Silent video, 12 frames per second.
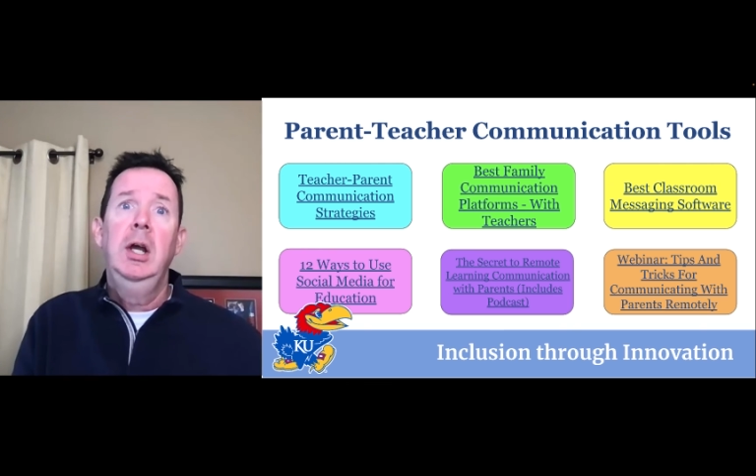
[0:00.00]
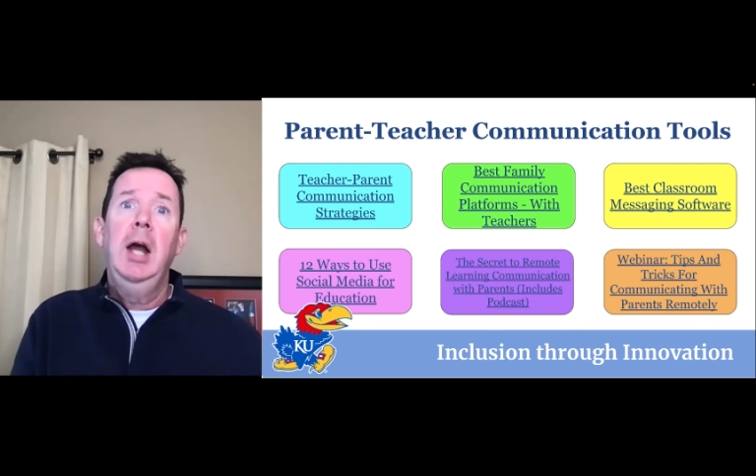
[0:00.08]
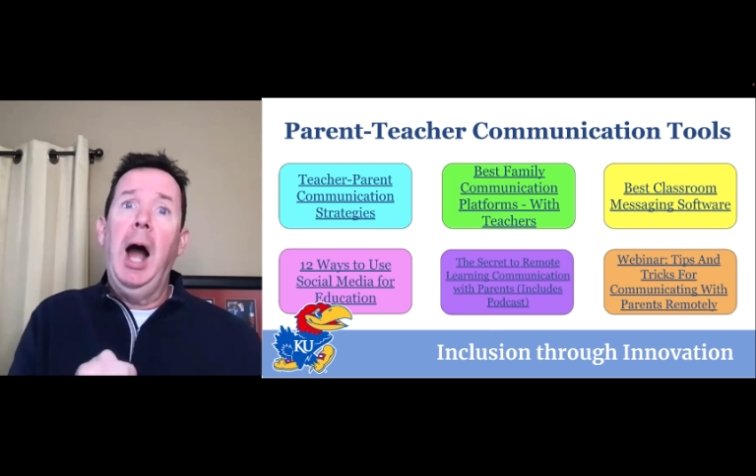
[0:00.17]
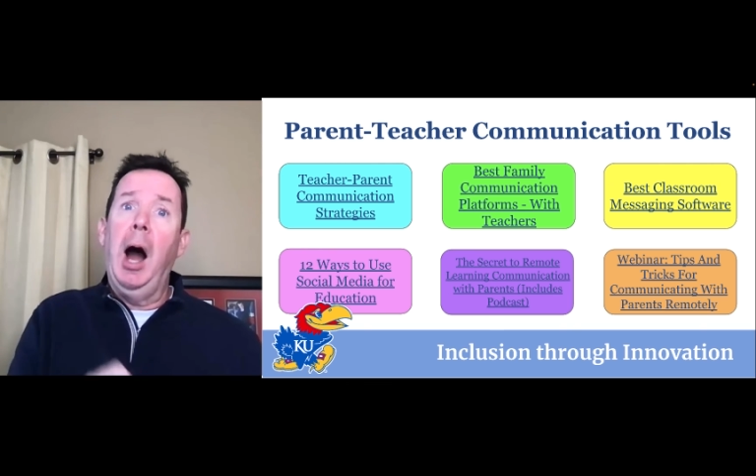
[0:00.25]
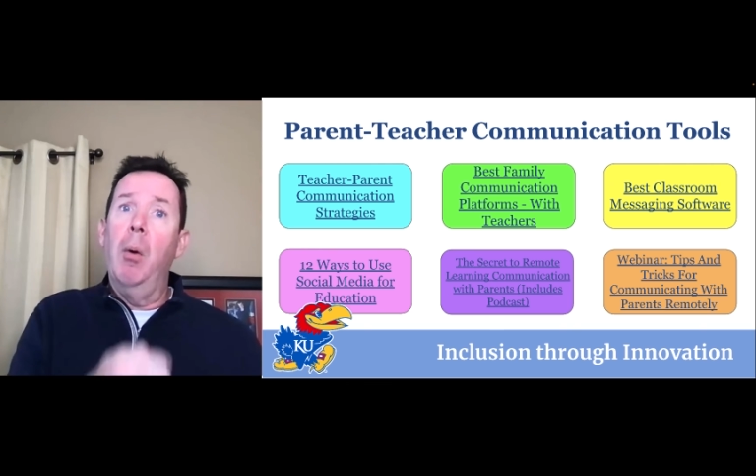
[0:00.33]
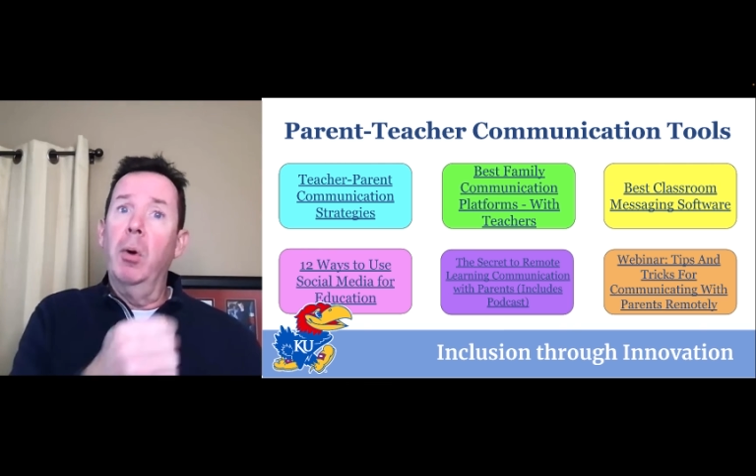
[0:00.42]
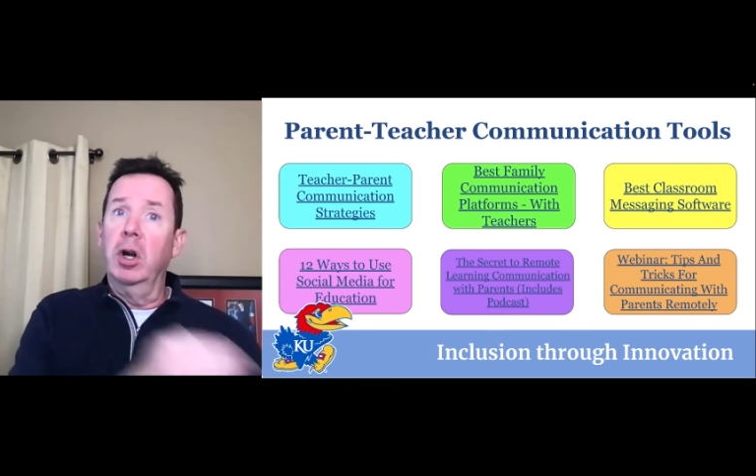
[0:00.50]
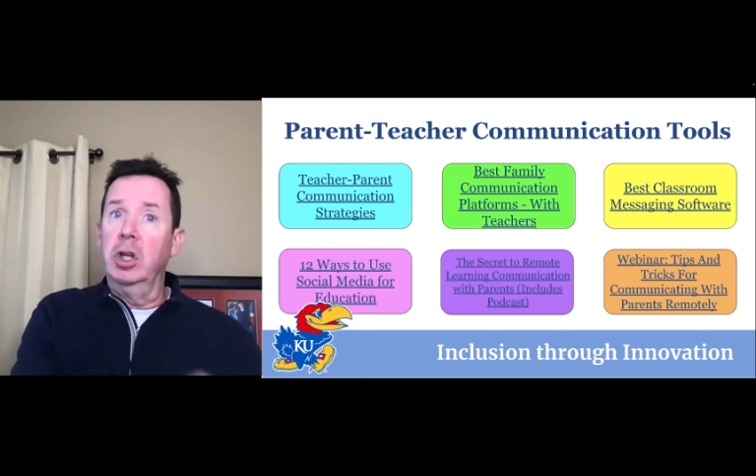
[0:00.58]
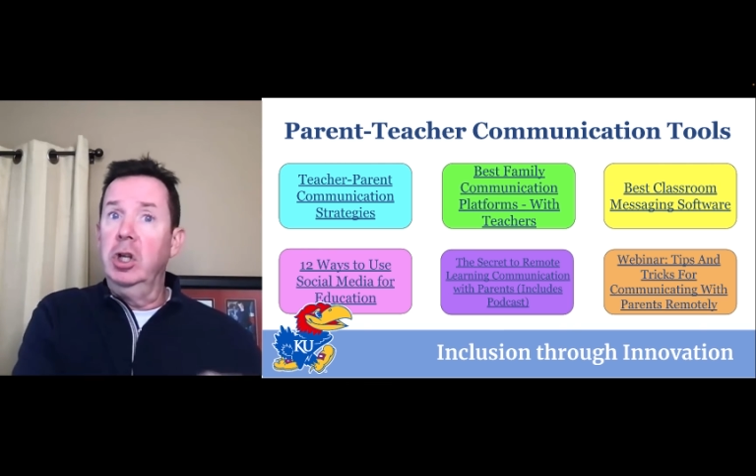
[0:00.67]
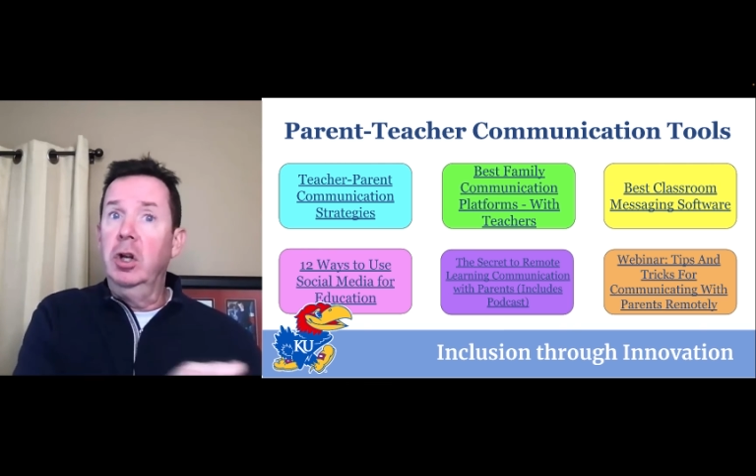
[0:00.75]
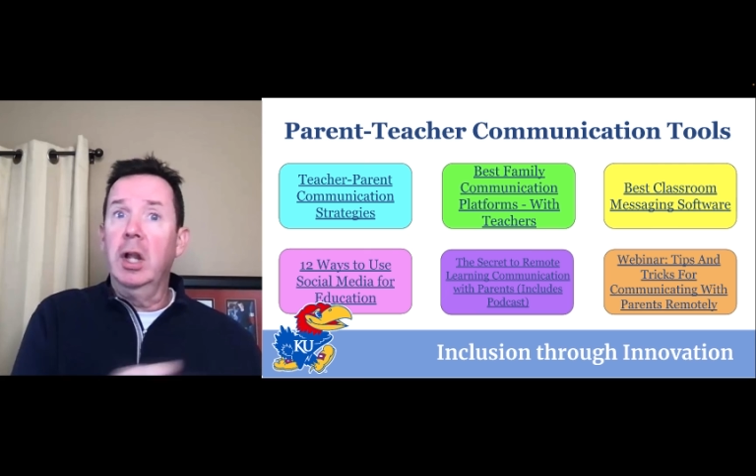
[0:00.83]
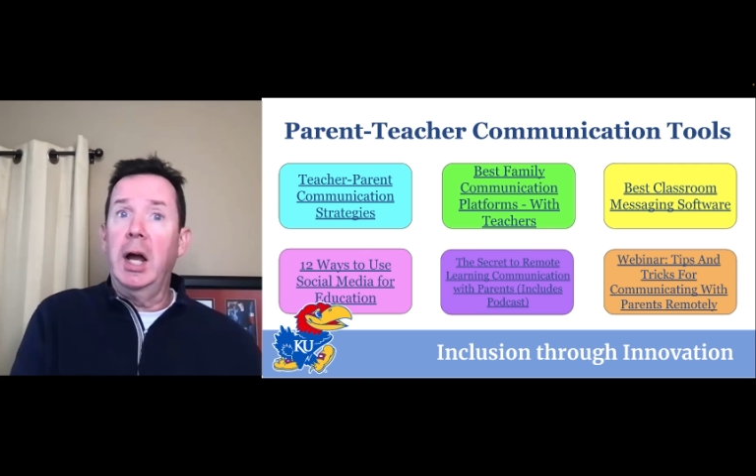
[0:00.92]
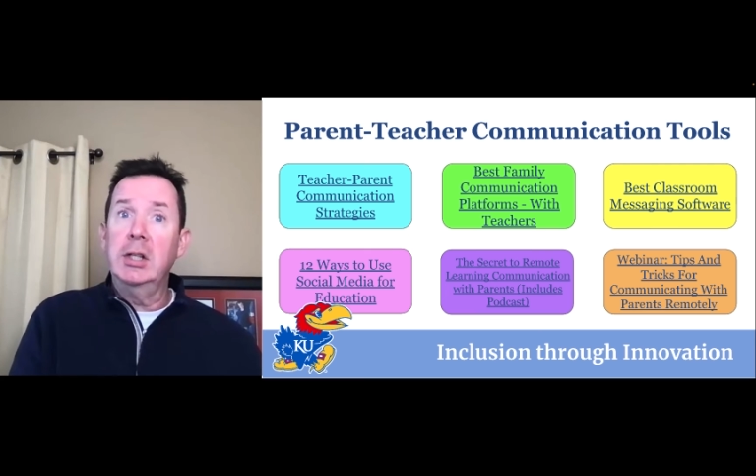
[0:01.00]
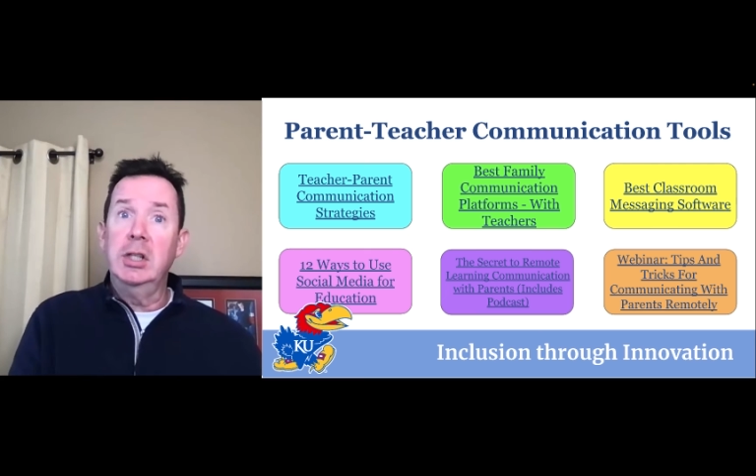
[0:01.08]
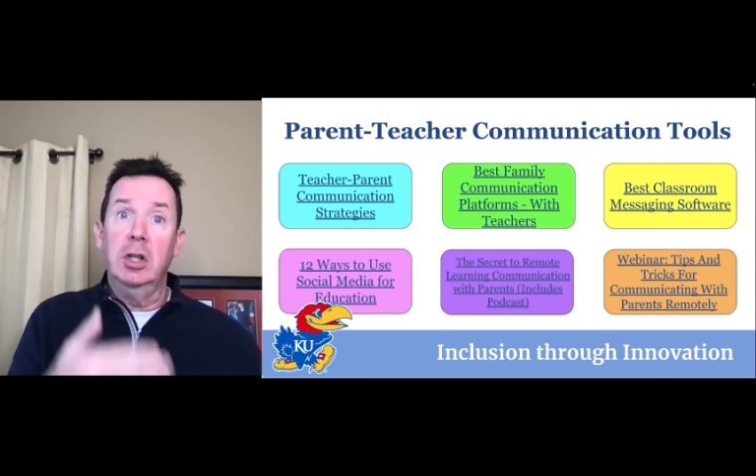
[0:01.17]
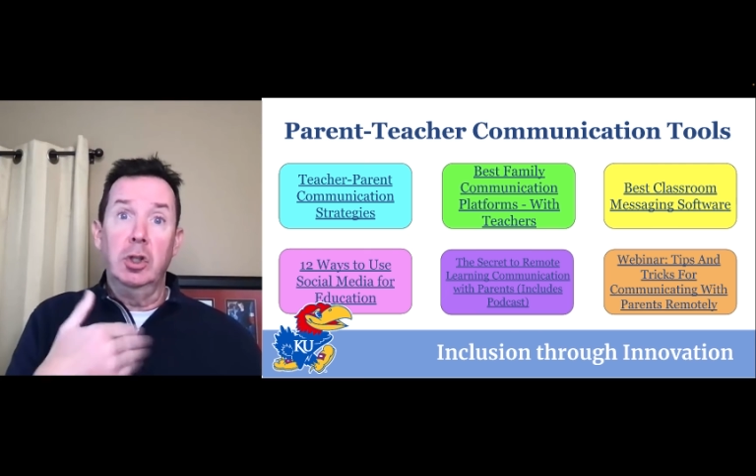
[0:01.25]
how we're utilizing the